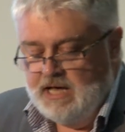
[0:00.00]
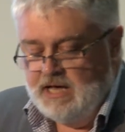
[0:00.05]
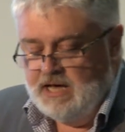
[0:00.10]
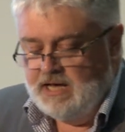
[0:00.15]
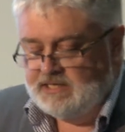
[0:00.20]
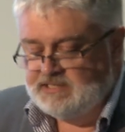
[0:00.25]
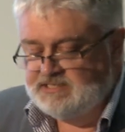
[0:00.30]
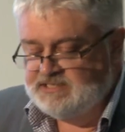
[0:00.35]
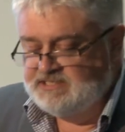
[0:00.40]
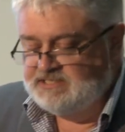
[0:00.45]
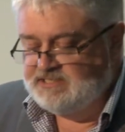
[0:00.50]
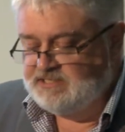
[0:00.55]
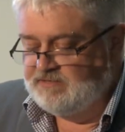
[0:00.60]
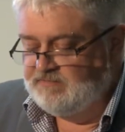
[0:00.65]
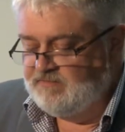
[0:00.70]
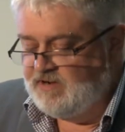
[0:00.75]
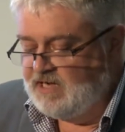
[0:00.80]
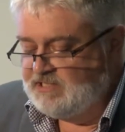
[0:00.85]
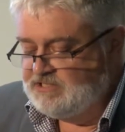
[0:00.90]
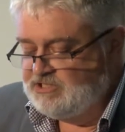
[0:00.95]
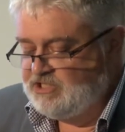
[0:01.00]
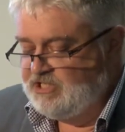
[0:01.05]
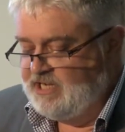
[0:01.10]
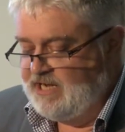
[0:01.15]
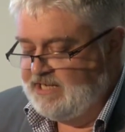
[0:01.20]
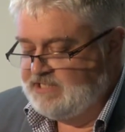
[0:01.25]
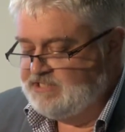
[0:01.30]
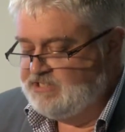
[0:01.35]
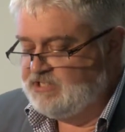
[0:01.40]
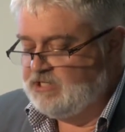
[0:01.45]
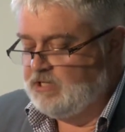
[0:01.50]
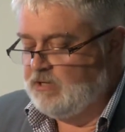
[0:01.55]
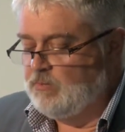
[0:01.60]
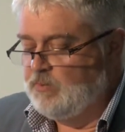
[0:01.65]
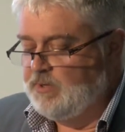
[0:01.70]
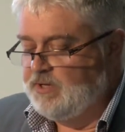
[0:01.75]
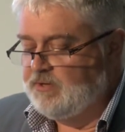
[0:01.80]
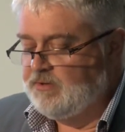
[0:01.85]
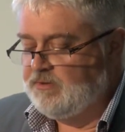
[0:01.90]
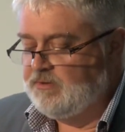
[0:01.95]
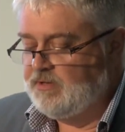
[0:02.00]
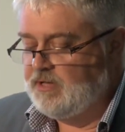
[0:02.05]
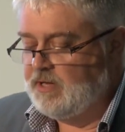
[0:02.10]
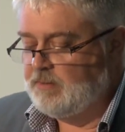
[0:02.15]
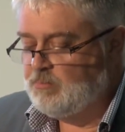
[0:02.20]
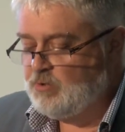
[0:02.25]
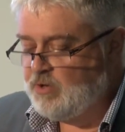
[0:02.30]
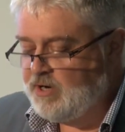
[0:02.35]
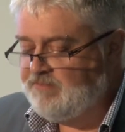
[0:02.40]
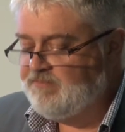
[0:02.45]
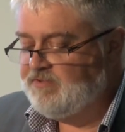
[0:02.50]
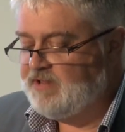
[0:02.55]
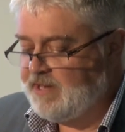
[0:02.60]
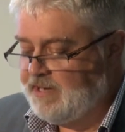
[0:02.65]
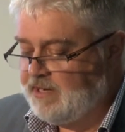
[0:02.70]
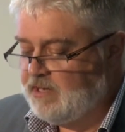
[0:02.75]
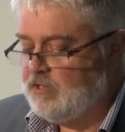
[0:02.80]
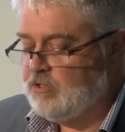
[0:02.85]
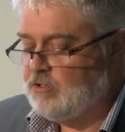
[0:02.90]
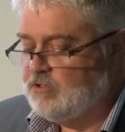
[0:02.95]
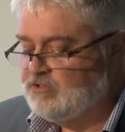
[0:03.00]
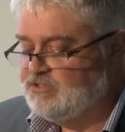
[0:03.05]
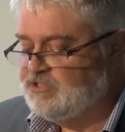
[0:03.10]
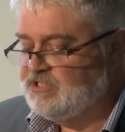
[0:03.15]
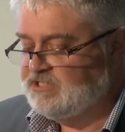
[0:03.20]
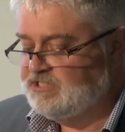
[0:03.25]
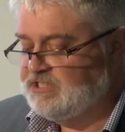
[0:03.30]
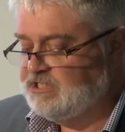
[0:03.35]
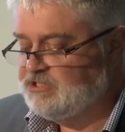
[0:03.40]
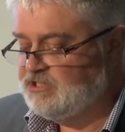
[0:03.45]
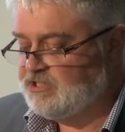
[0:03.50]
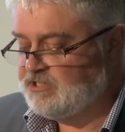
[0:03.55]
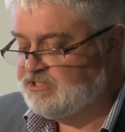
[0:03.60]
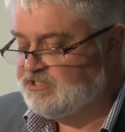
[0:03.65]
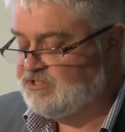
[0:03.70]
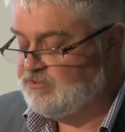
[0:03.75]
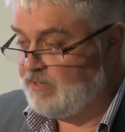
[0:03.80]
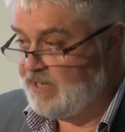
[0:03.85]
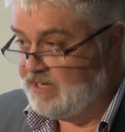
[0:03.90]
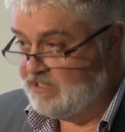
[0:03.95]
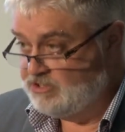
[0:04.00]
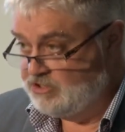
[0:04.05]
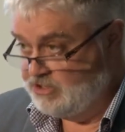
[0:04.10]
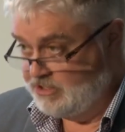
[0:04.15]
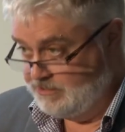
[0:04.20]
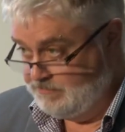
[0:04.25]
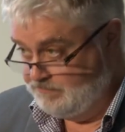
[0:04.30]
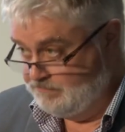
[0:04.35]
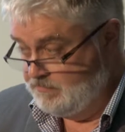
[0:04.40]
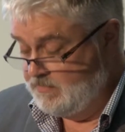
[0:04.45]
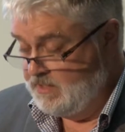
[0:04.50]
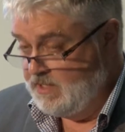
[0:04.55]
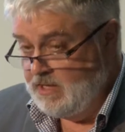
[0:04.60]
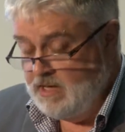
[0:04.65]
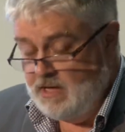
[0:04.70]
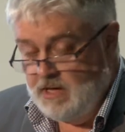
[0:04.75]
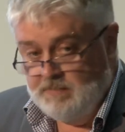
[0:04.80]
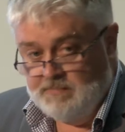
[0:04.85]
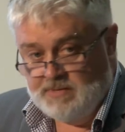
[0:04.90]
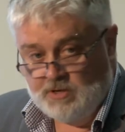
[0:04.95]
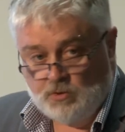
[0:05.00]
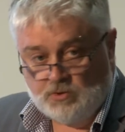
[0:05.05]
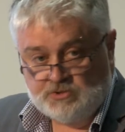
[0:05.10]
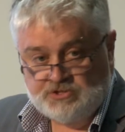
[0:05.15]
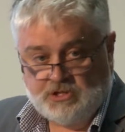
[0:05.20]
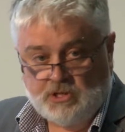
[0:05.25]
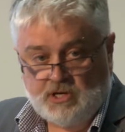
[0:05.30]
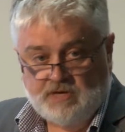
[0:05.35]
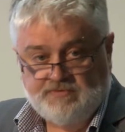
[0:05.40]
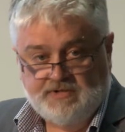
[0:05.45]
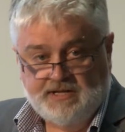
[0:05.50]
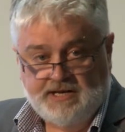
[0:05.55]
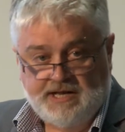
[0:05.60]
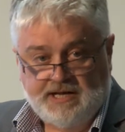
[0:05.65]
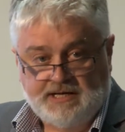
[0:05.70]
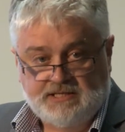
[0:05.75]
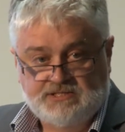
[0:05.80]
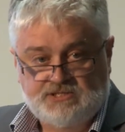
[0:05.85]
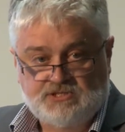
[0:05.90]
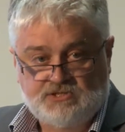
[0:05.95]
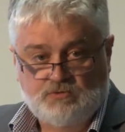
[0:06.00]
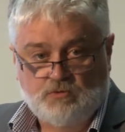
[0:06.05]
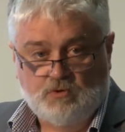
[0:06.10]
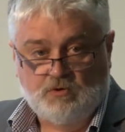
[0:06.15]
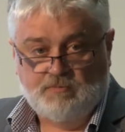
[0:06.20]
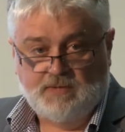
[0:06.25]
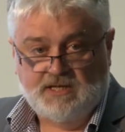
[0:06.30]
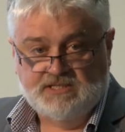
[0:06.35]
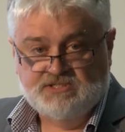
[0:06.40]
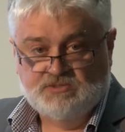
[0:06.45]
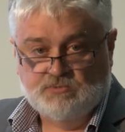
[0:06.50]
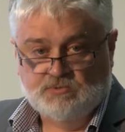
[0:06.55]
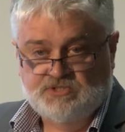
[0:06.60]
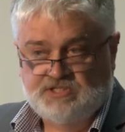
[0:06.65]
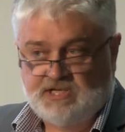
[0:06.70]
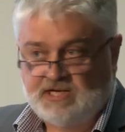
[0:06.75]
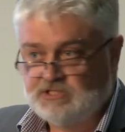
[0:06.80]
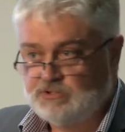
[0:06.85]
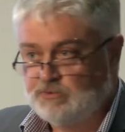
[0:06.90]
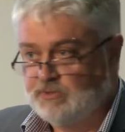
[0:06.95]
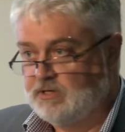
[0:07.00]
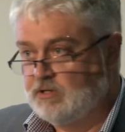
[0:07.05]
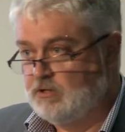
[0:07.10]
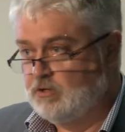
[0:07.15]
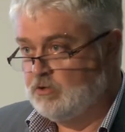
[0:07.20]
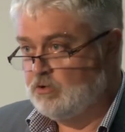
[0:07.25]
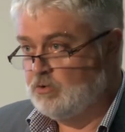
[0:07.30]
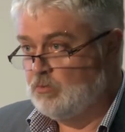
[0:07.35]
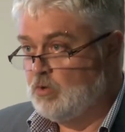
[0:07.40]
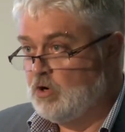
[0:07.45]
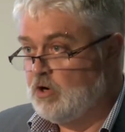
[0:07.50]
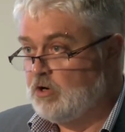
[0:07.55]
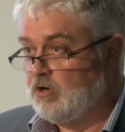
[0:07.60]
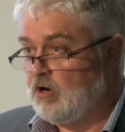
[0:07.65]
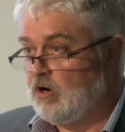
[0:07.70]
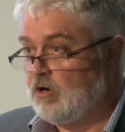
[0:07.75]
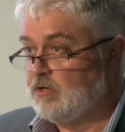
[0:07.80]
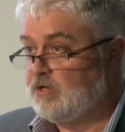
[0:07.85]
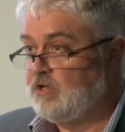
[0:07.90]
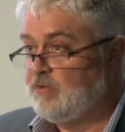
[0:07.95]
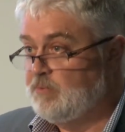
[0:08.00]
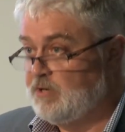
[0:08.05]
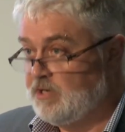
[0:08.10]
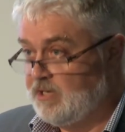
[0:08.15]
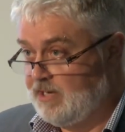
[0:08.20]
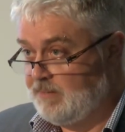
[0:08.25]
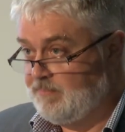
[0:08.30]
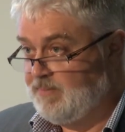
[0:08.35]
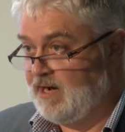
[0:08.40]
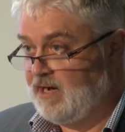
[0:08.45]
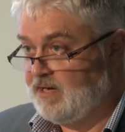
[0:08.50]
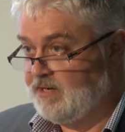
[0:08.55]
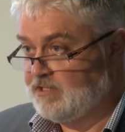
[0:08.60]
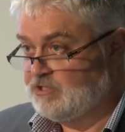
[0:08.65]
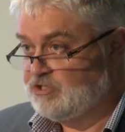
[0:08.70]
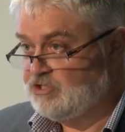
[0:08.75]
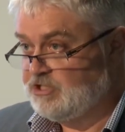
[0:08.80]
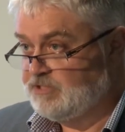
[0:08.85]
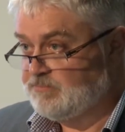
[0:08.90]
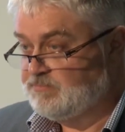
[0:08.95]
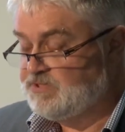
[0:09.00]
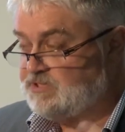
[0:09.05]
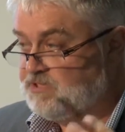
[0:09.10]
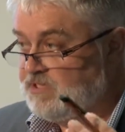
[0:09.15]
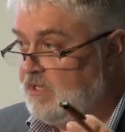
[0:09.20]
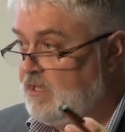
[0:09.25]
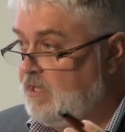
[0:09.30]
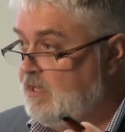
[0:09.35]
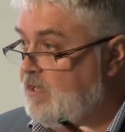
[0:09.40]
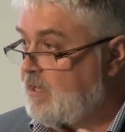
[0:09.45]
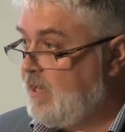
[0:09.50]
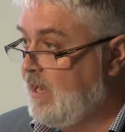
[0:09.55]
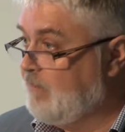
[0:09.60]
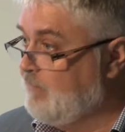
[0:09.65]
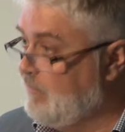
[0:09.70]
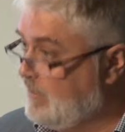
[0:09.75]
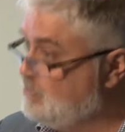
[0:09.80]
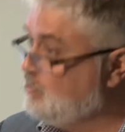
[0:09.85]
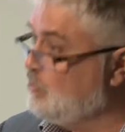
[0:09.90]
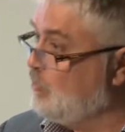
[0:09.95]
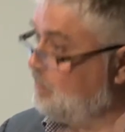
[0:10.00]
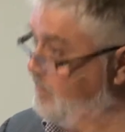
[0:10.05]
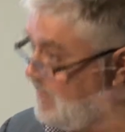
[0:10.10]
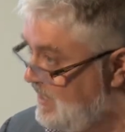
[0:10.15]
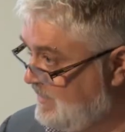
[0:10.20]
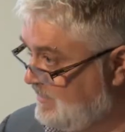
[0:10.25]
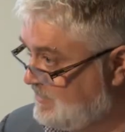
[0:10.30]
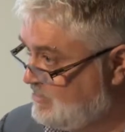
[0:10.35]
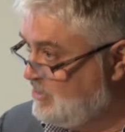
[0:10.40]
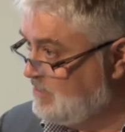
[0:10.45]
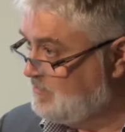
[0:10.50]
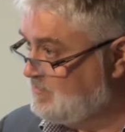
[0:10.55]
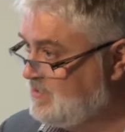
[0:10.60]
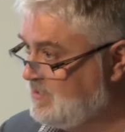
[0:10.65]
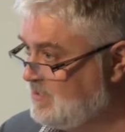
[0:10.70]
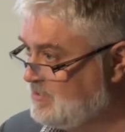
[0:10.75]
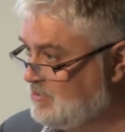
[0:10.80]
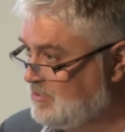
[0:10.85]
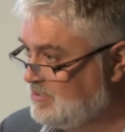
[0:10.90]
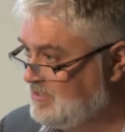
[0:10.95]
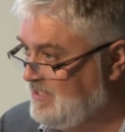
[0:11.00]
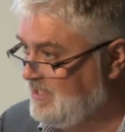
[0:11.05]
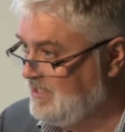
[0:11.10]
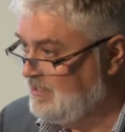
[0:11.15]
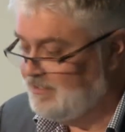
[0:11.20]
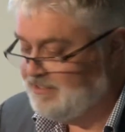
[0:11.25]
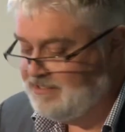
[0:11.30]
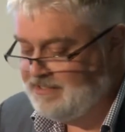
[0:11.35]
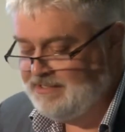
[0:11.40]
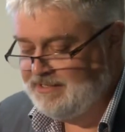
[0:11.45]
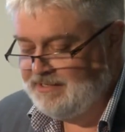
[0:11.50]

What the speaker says: an Assistant Vice-Chancellor with a brief that includes Indigenous strategy, but also over the next 12 months we'll start to include work on community partnerships and regional partnerships such as here